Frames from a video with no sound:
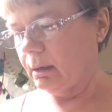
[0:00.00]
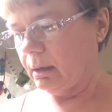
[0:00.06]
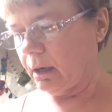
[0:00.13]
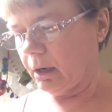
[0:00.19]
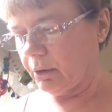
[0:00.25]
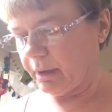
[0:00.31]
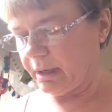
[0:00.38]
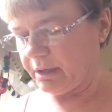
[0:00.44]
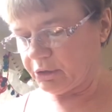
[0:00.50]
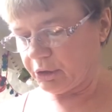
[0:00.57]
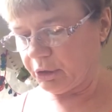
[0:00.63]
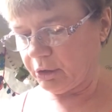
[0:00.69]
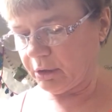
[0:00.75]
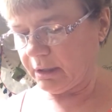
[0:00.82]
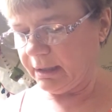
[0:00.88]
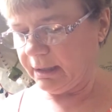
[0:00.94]
Alright, so
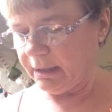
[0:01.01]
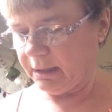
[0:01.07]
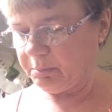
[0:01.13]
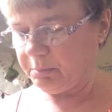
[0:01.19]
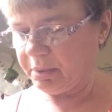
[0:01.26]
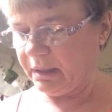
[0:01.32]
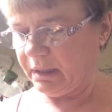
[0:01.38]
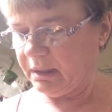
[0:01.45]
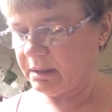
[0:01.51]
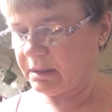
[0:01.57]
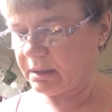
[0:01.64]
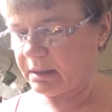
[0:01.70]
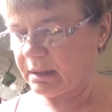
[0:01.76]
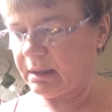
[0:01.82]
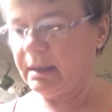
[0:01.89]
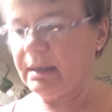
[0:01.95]
you're going to need piece